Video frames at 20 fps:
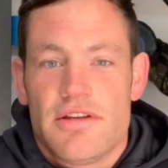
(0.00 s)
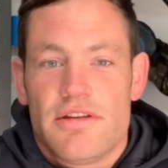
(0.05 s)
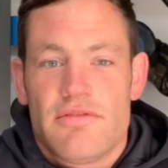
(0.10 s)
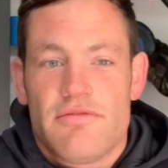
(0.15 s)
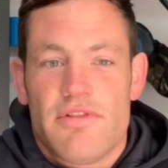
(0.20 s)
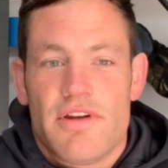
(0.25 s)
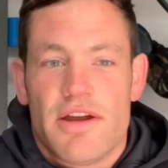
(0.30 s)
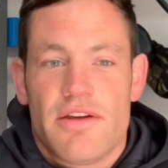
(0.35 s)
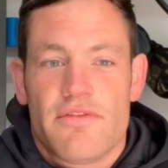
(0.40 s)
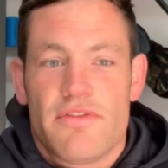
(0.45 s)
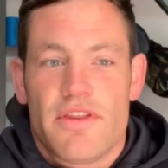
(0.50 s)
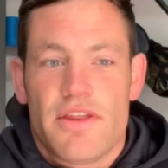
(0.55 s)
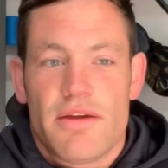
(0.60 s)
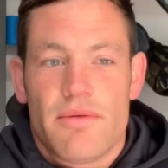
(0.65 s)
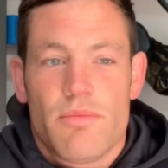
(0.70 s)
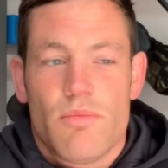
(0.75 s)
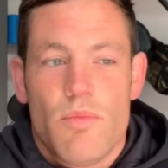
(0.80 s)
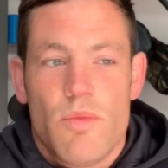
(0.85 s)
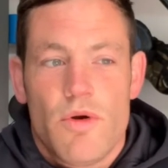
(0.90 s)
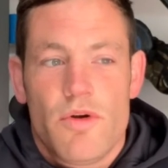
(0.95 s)
rather
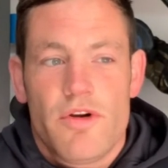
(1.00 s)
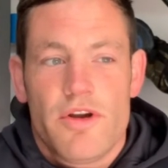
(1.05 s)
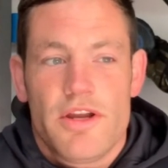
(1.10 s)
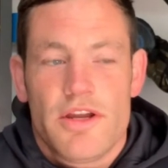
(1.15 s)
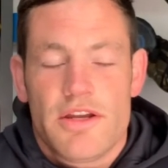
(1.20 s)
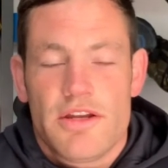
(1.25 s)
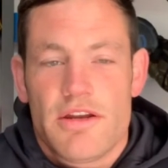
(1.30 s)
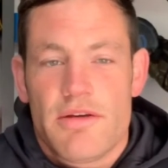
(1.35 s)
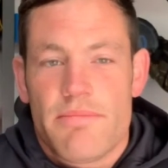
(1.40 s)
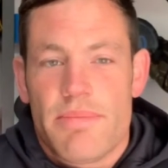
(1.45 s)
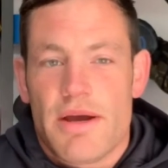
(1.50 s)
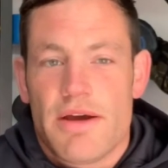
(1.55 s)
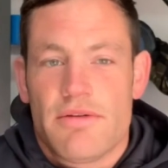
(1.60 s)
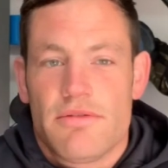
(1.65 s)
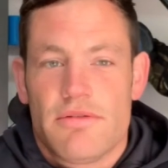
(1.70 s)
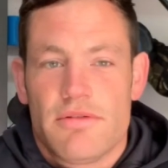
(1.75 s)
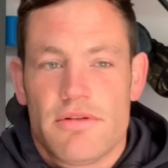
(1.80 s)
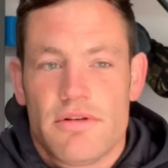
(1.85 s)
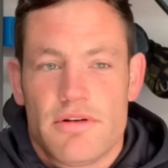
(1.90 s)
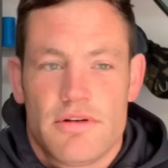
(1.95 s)
than worrying about
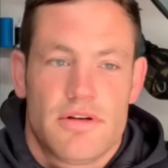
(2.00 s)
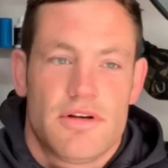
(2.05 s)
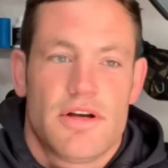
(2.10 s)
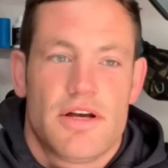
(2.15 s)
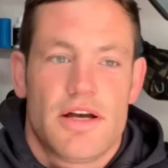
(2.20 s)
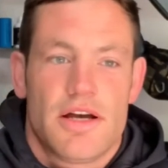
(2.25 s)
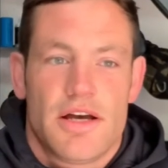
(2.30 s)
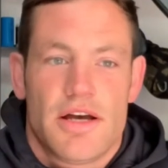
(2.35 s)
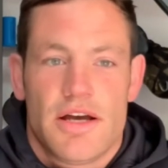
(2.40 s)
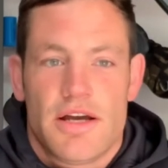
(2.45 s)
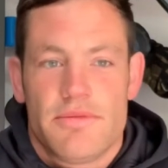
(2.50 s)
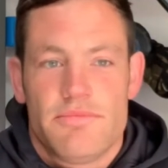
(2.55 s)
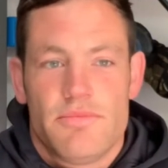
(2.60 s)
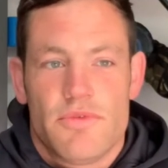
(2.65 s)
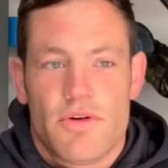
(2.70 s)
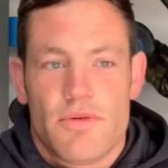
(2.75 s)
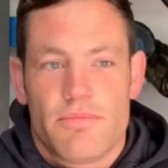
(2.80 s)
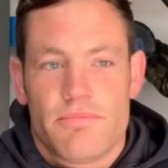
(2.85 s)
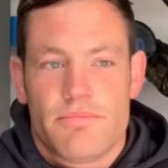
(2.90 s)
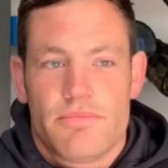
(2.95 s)
I'm
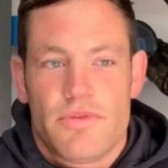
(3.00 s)
not